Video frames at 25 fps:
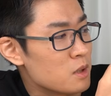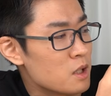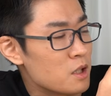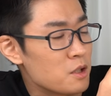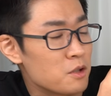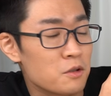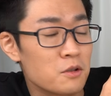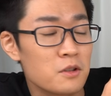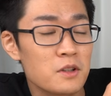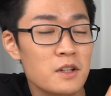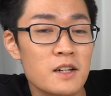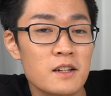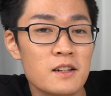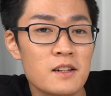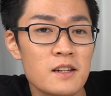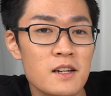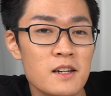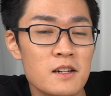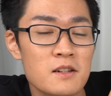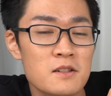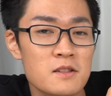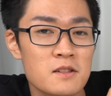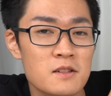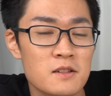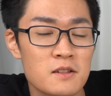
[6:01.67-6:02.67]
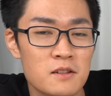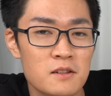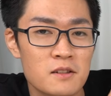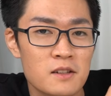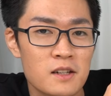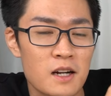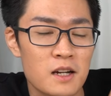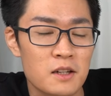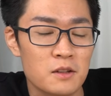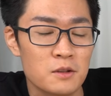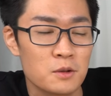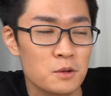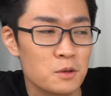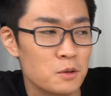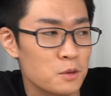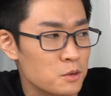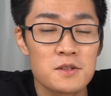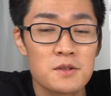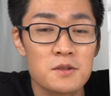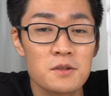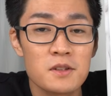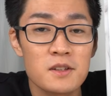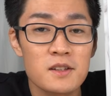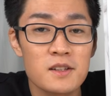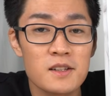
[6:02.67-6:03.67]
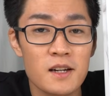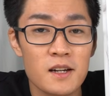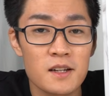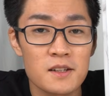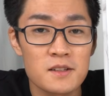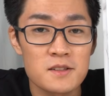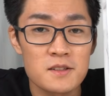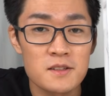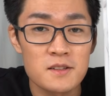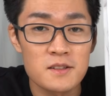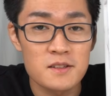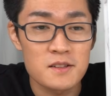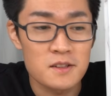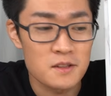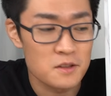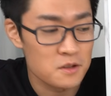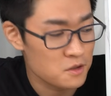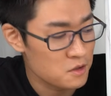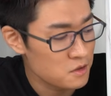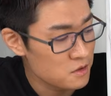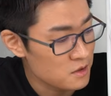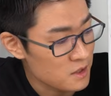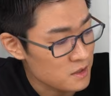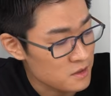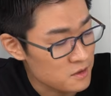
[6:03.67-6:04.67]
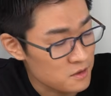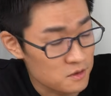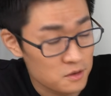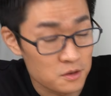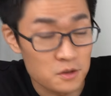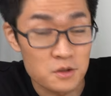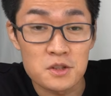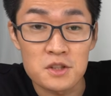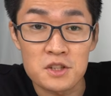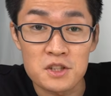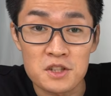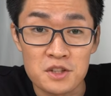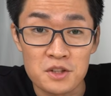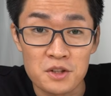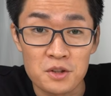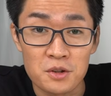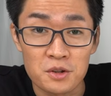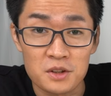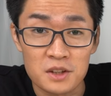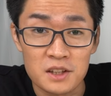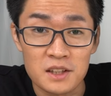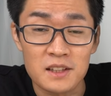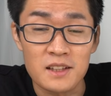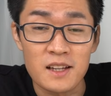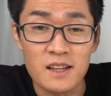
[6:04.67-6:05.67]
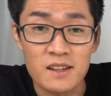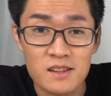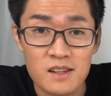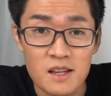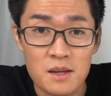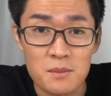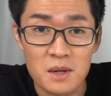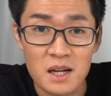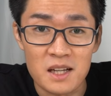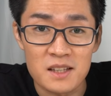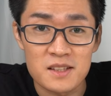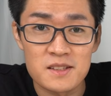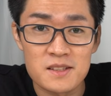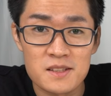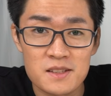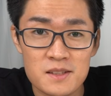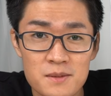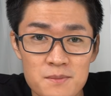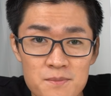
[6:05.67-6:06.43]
It's around 400 Hz. This is the switching frequency specification of the inverter.